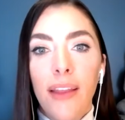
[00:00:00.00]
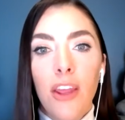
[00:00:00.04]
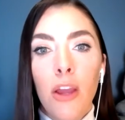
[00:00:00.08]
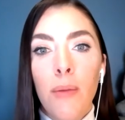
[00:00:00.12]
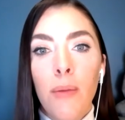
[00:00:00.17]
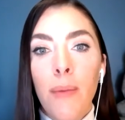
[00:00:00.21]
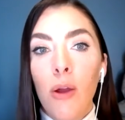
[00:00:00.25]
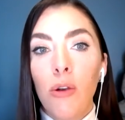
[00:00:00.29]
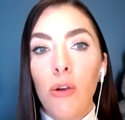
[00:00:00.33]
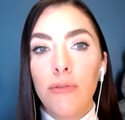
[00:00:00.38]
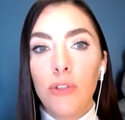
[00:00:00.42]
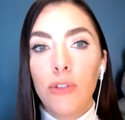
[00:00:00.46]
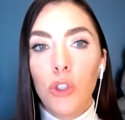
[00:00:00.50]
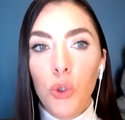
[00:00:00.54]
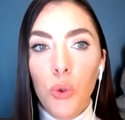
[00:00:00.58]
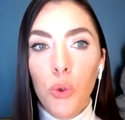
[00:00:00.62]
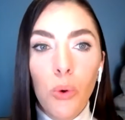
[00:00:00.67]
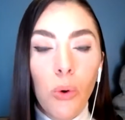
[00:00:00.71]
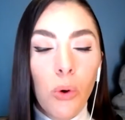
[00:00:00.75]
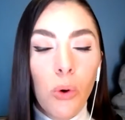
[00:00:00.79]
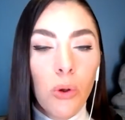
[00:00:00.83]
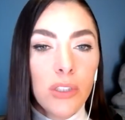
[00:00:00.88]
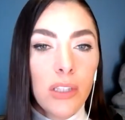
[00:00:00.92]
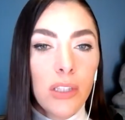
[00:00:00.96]
the amount of
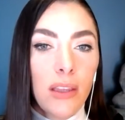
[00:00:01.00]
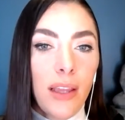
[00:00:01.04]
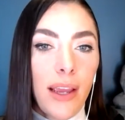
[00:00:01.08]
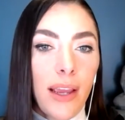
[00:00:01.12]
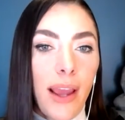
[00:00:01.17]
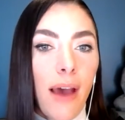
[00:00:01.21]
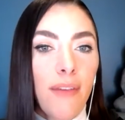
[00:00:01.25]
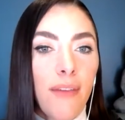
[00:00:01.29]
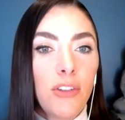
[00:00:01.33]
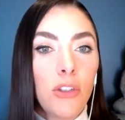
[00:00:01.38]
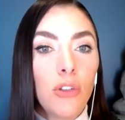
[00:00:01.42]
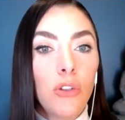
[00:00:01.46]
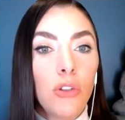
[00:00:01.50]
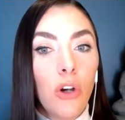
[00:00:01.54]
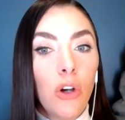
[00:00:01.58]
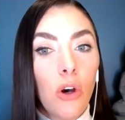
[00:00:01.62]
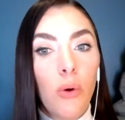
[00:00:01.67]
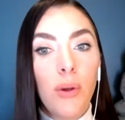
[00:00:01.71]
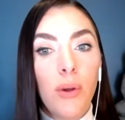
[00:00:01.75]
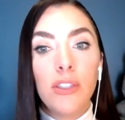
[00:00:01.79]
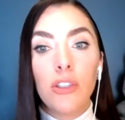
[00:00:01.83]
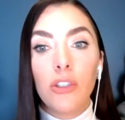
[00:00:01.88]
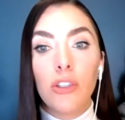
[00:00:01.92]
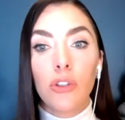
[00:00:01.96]
tools that they have to
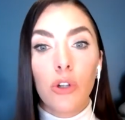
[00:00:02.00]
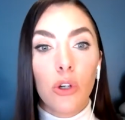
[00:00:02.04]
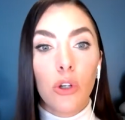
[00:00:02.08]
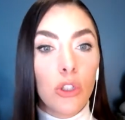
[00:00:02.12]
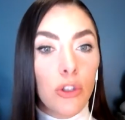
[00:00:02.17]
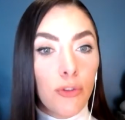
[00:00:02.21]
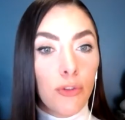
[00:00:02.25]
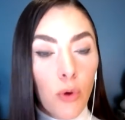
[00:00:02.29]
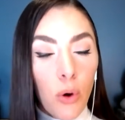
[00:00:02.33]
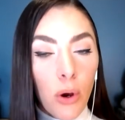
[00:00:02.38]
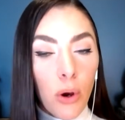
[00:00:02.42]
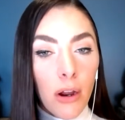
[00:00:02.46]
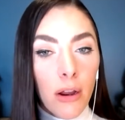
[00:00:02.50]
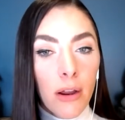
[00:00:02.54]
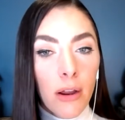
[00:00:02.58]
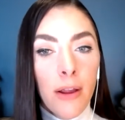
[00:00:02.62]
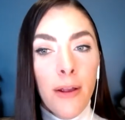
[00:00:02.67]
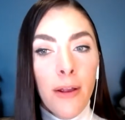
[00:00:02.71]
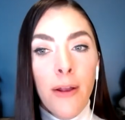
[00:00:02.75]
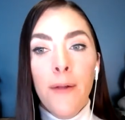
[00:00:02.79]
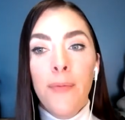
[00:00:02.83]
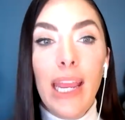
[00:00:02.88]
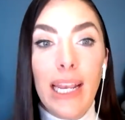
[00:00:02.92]
go and search for,